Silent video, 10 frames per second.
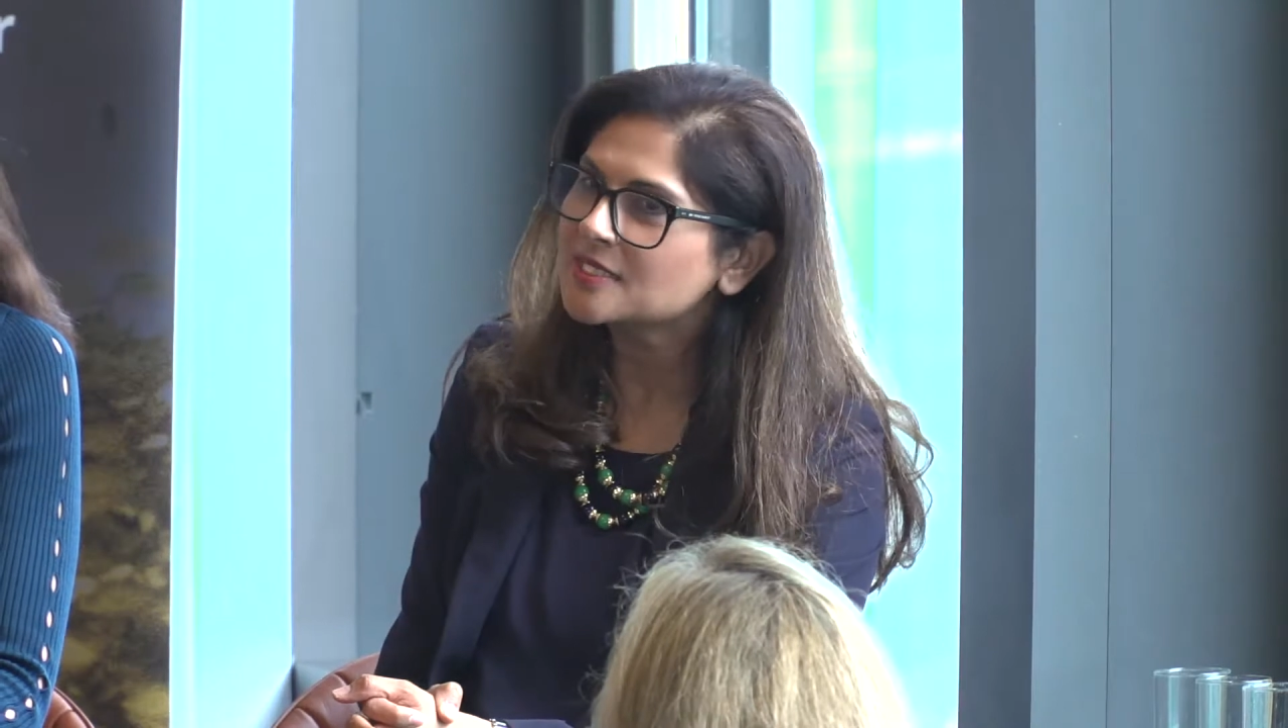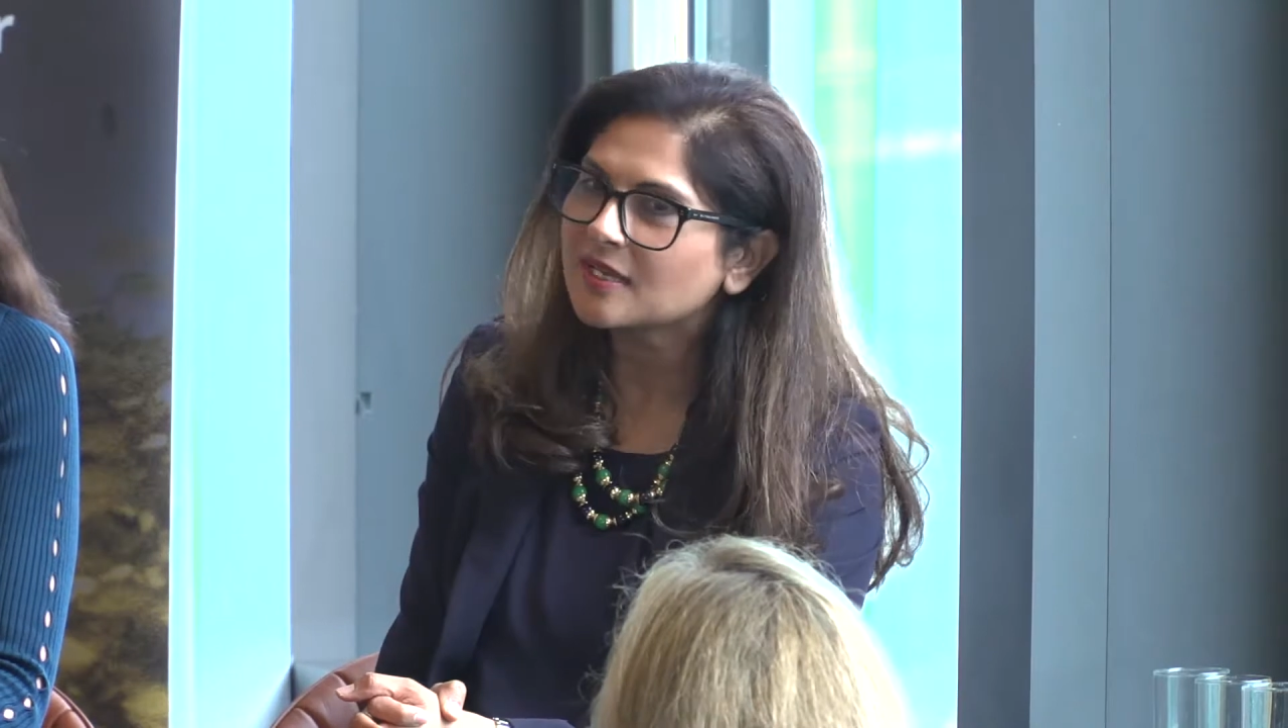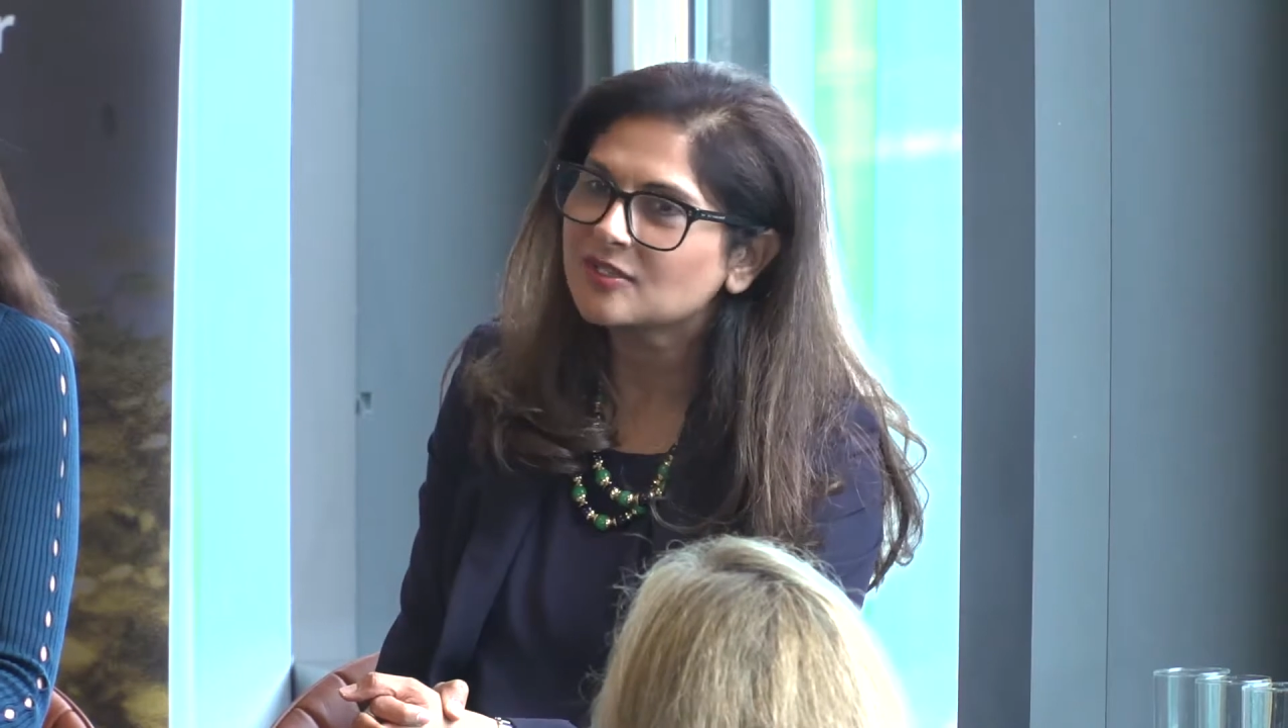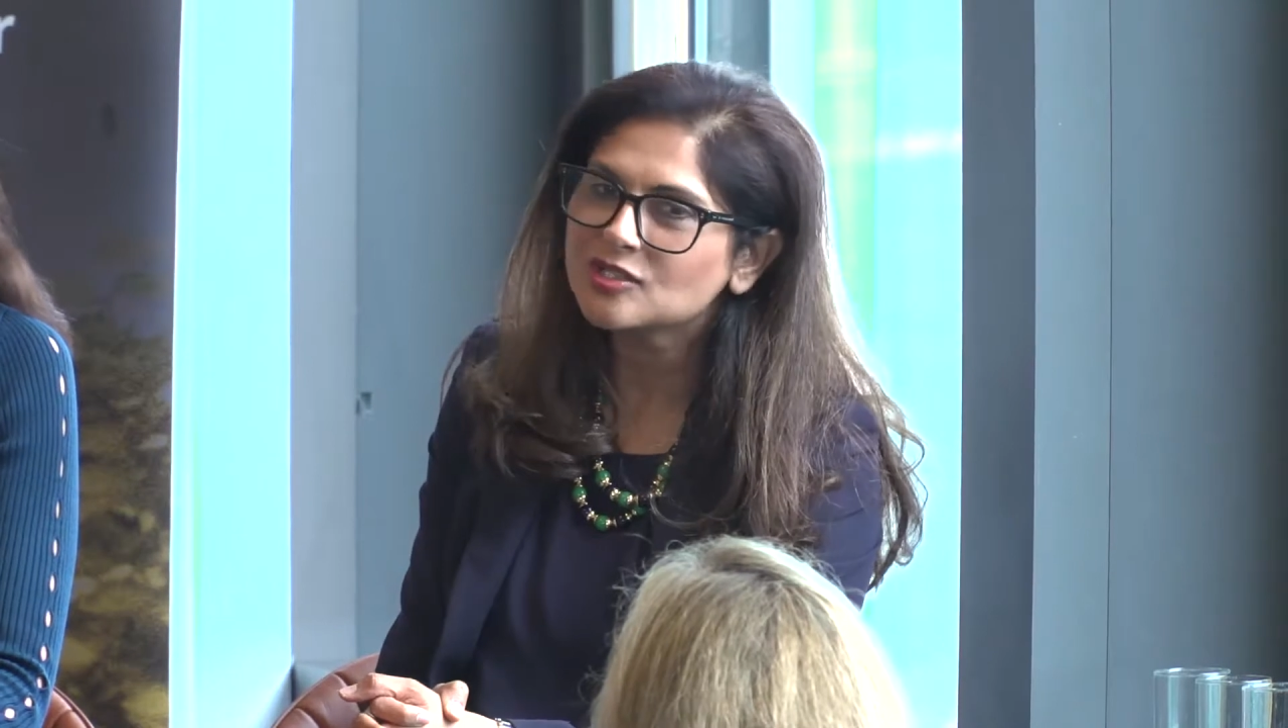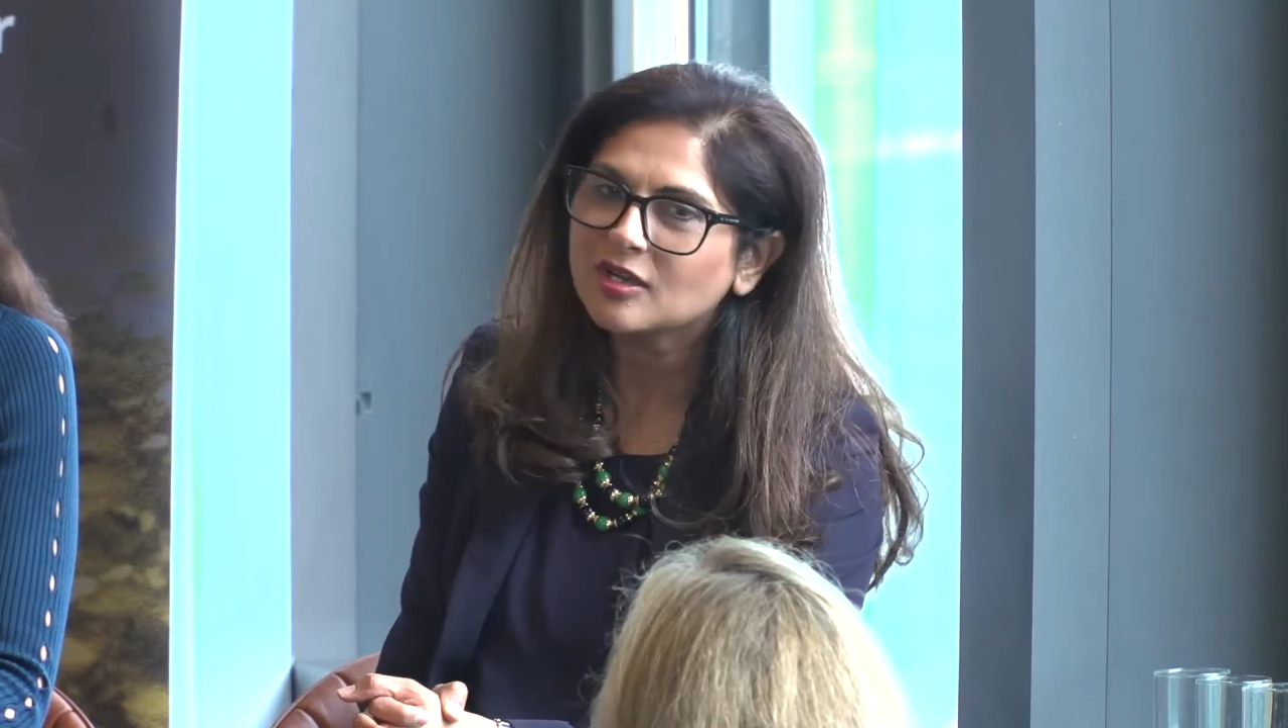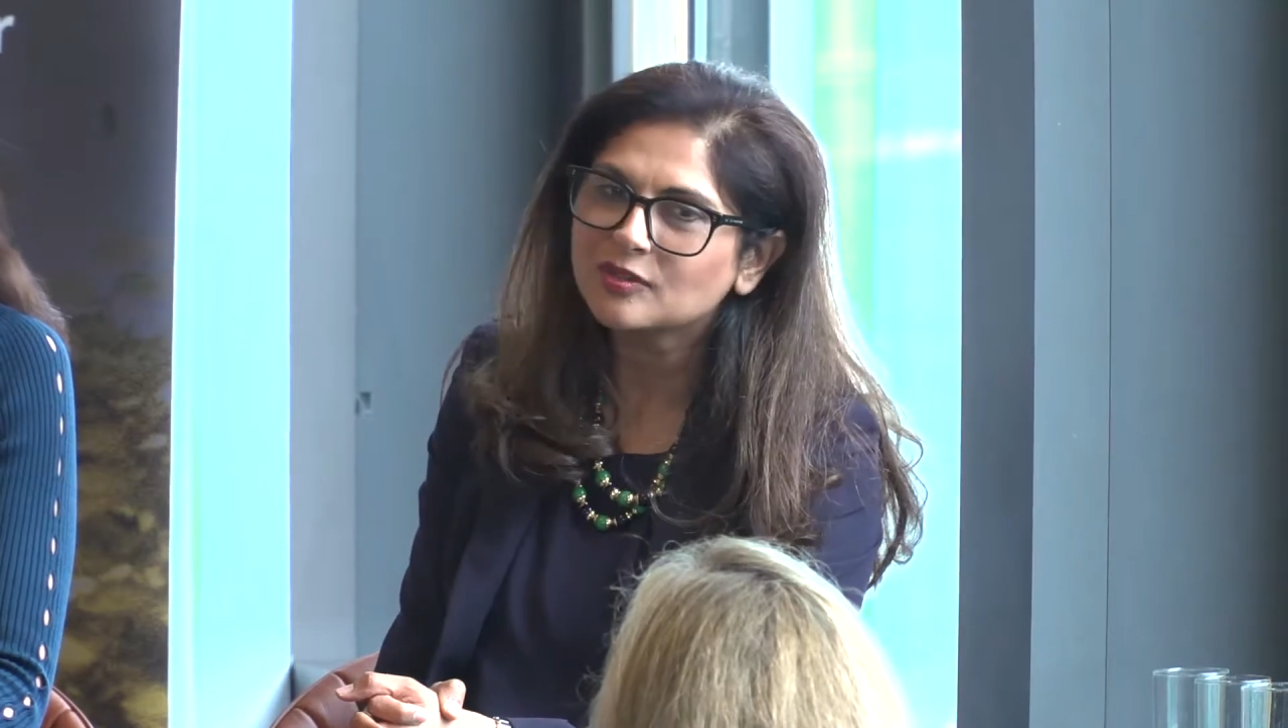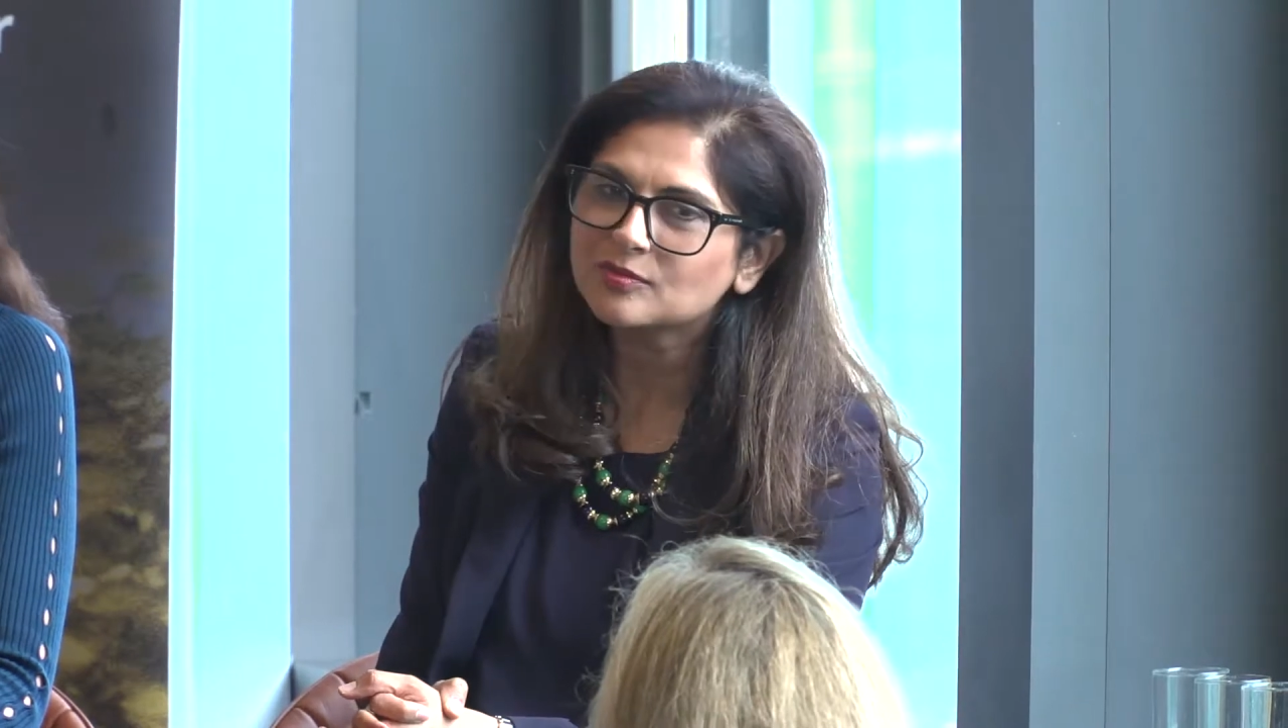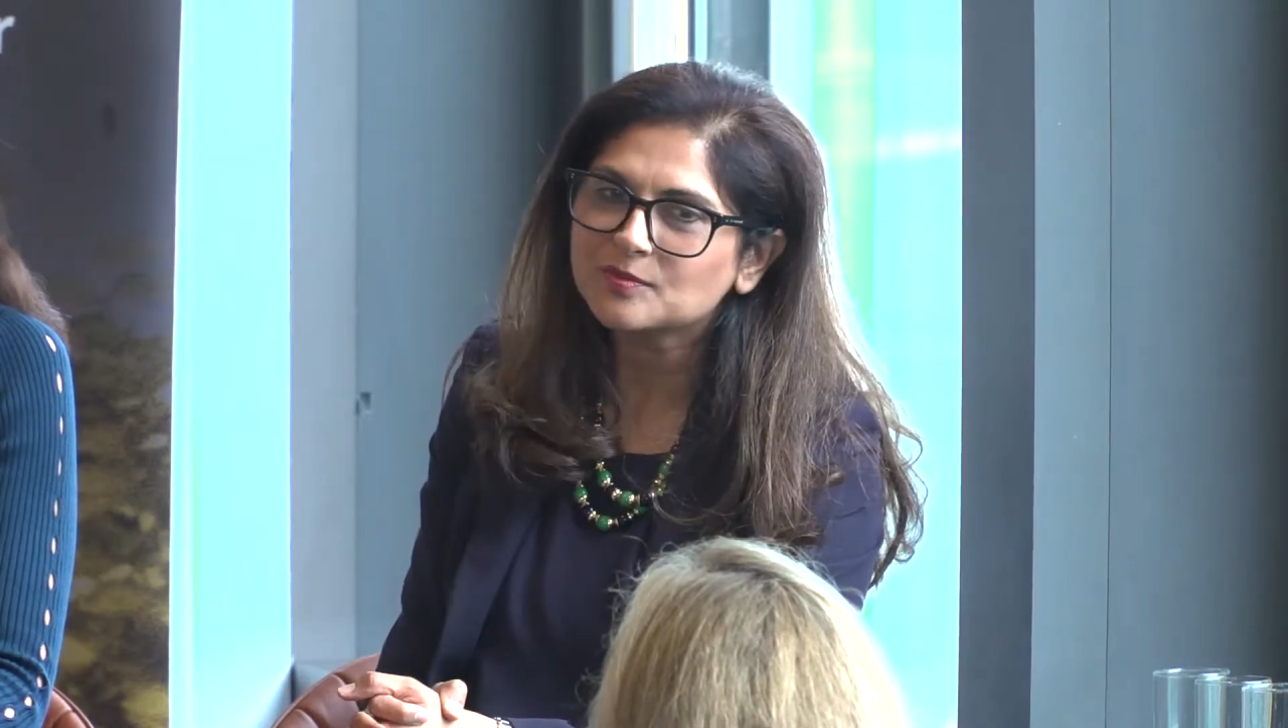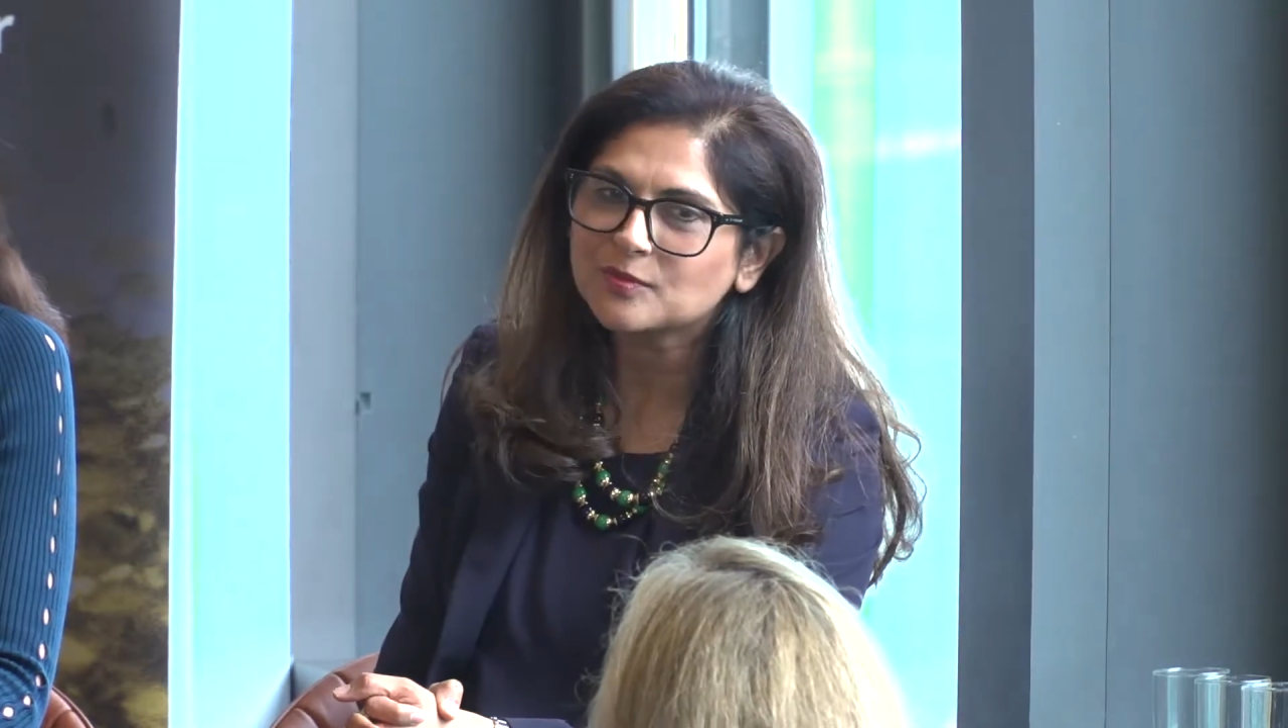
second child